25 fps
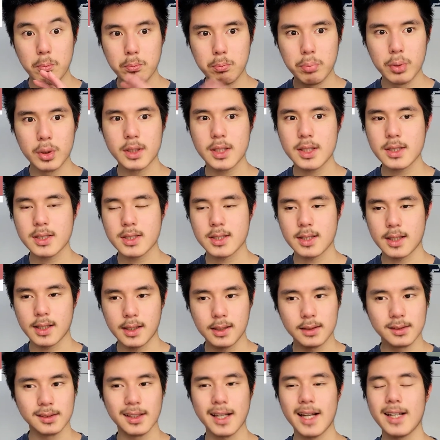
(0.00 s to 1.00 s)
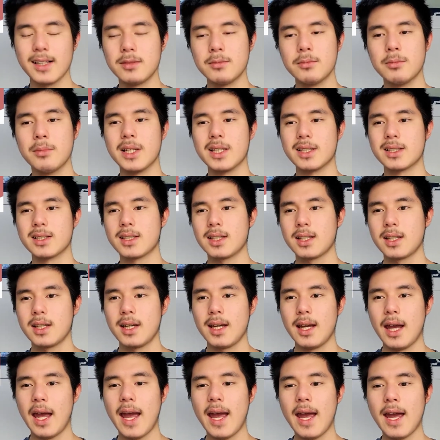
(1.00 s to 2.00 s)
Buddhist enlightenment
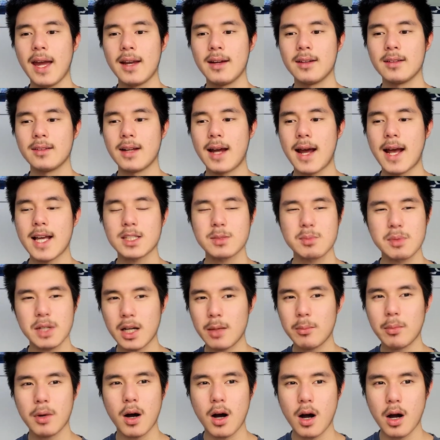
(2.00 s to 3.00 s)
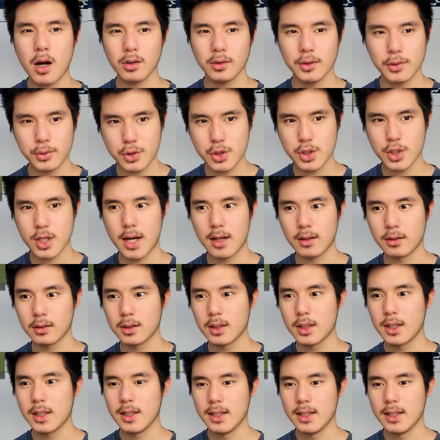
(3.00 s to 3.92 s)
and has become a hollow shell.